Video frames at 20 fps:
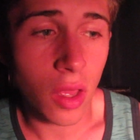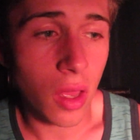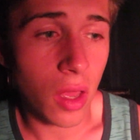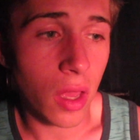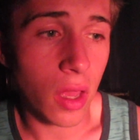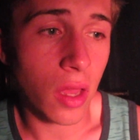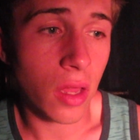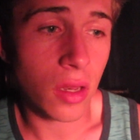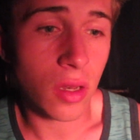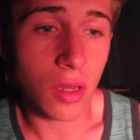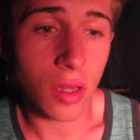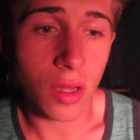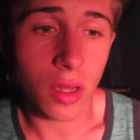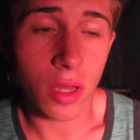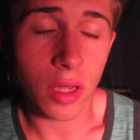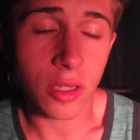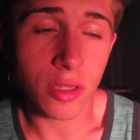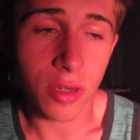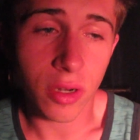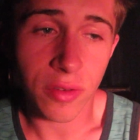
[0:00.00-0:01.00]
and
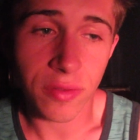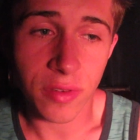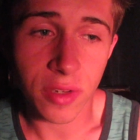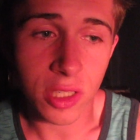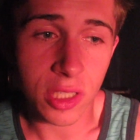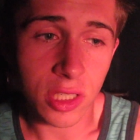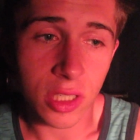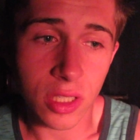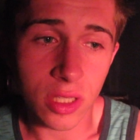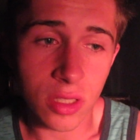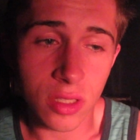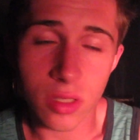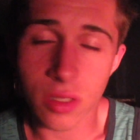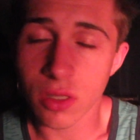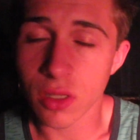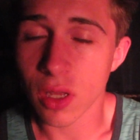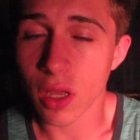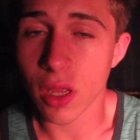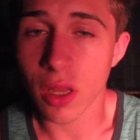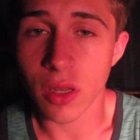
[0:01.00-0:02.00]
I tried fishing,
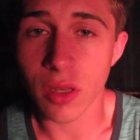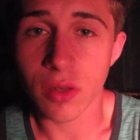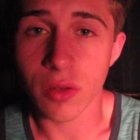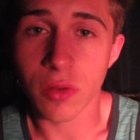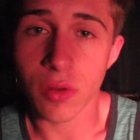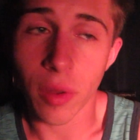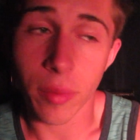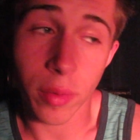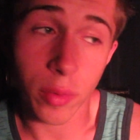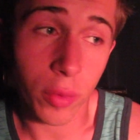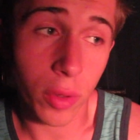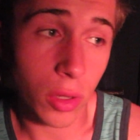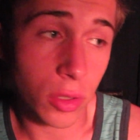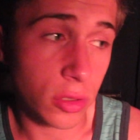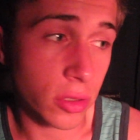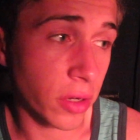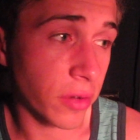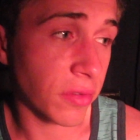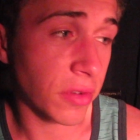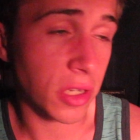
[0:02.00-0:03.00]
and I mean we all
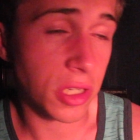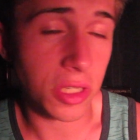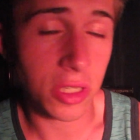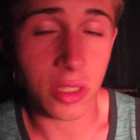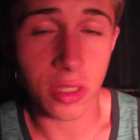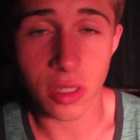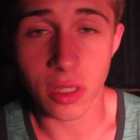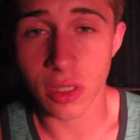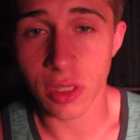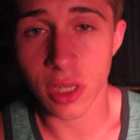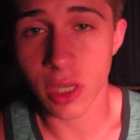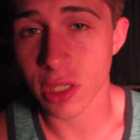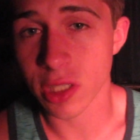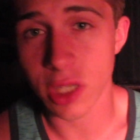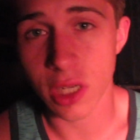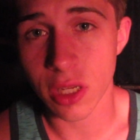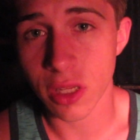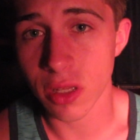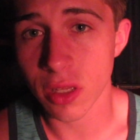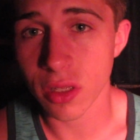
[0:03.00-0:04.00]
tried fishing and didn't catch
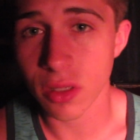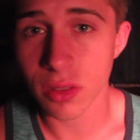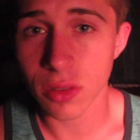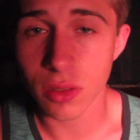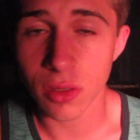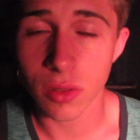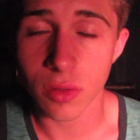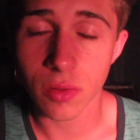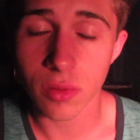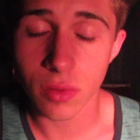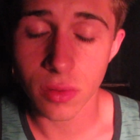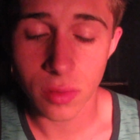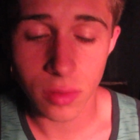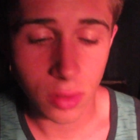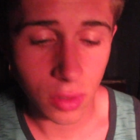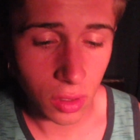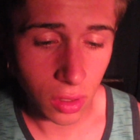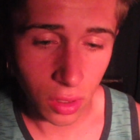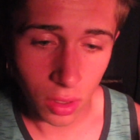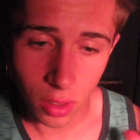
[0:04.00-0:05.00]
anything. So
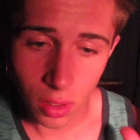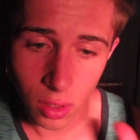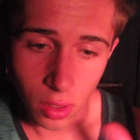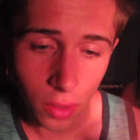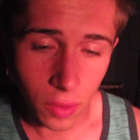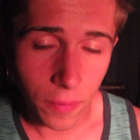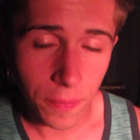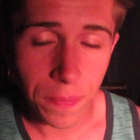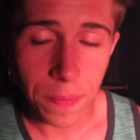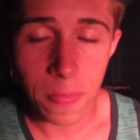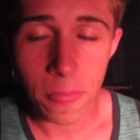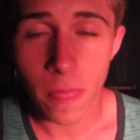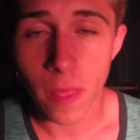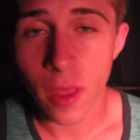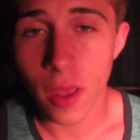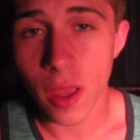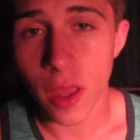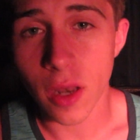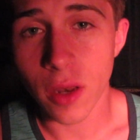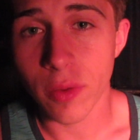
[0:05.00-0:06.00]

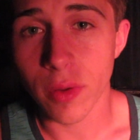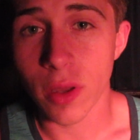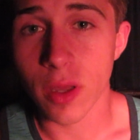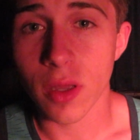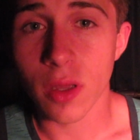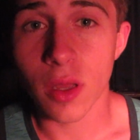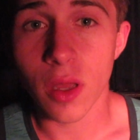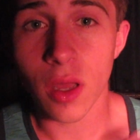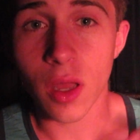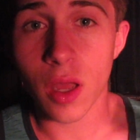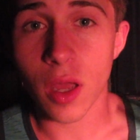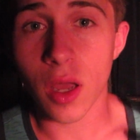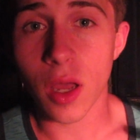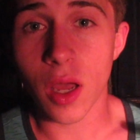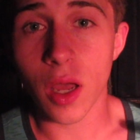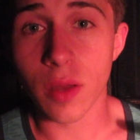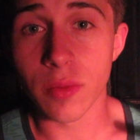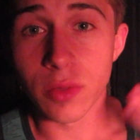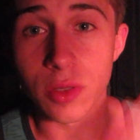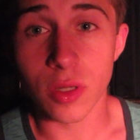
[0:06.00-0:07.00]
anyway,
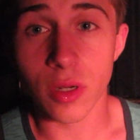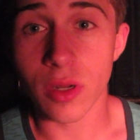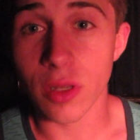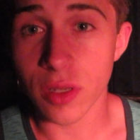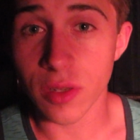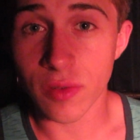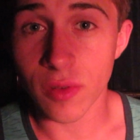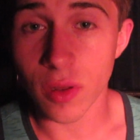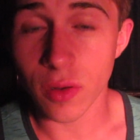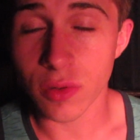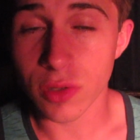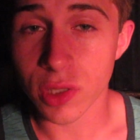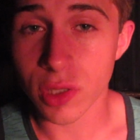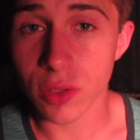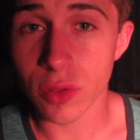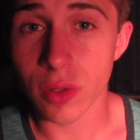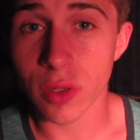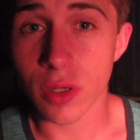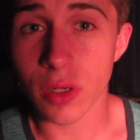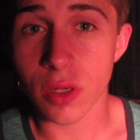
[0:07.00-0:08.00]
I'm sorry this vlog was
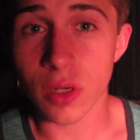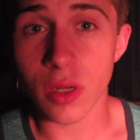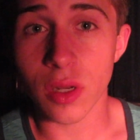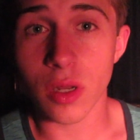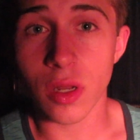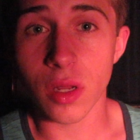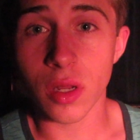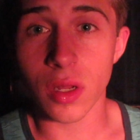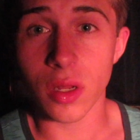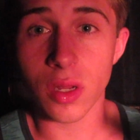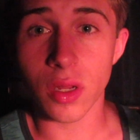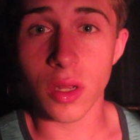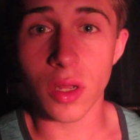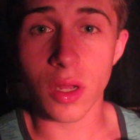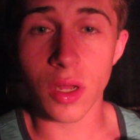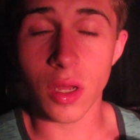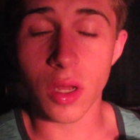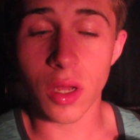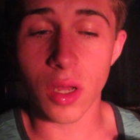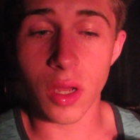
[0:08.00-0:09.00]
short.
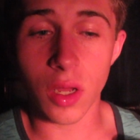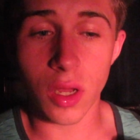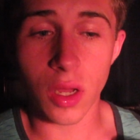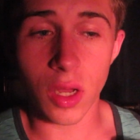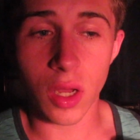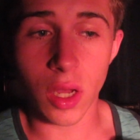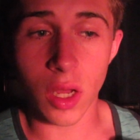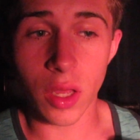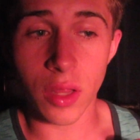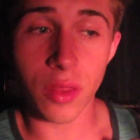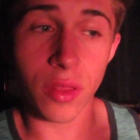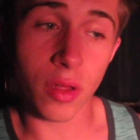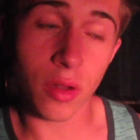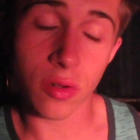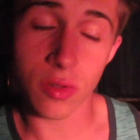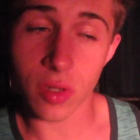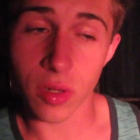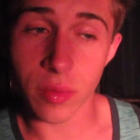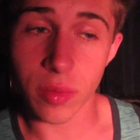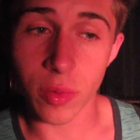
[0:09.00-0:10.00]
I thought it
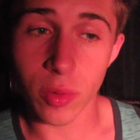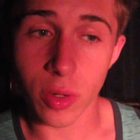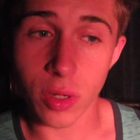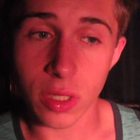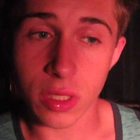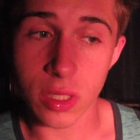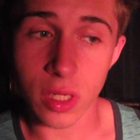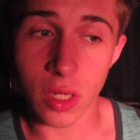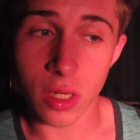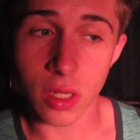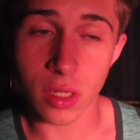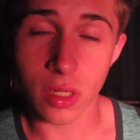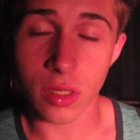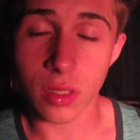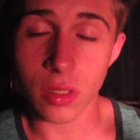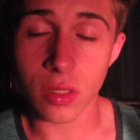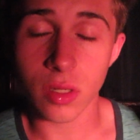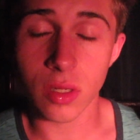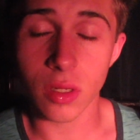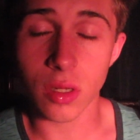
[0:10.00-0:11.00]
was gonna be more
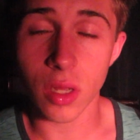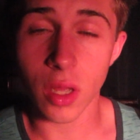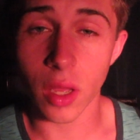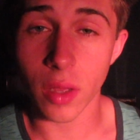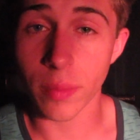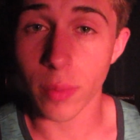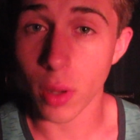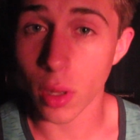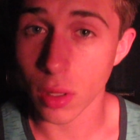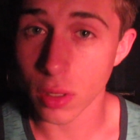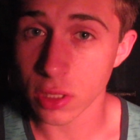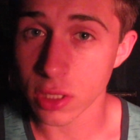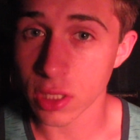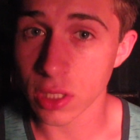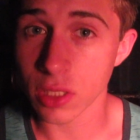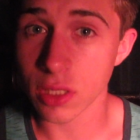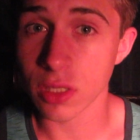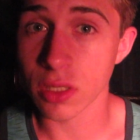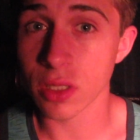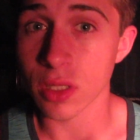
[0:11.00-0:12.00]
exciting. I
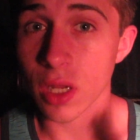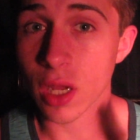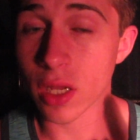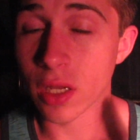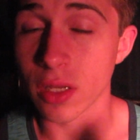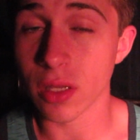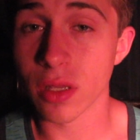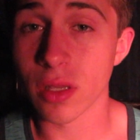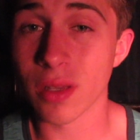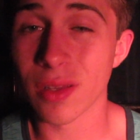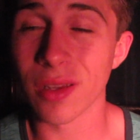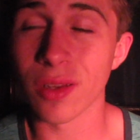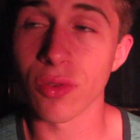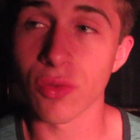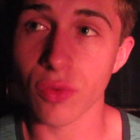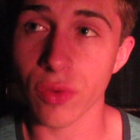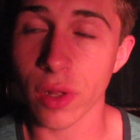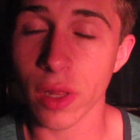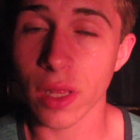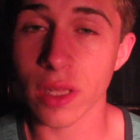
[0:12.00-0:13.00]
apologize. I
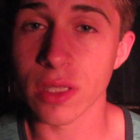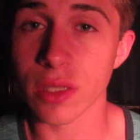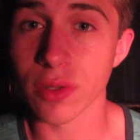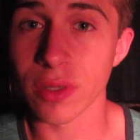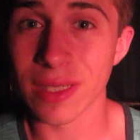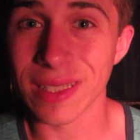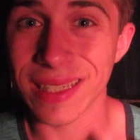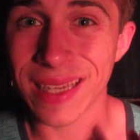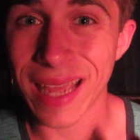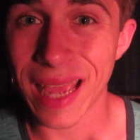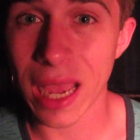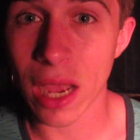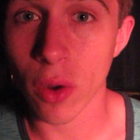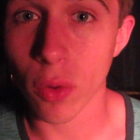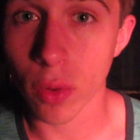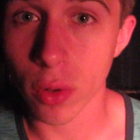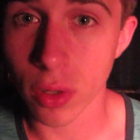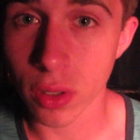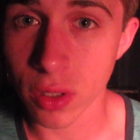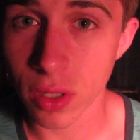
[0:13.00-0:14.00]
didn't realize it was an
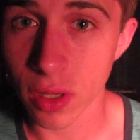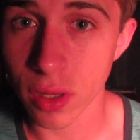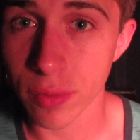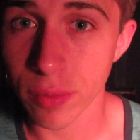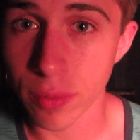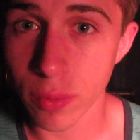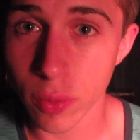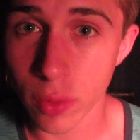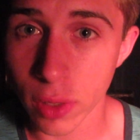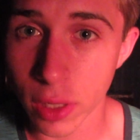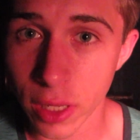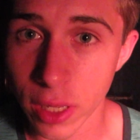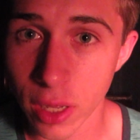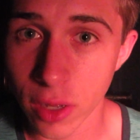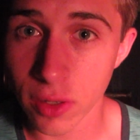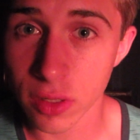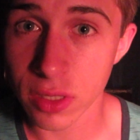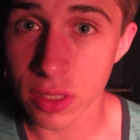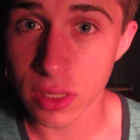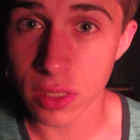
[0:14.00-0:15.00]
hour to the lake
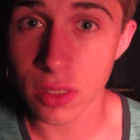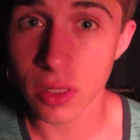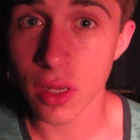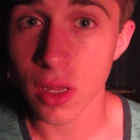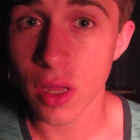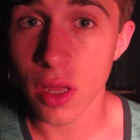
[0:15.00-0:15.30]
house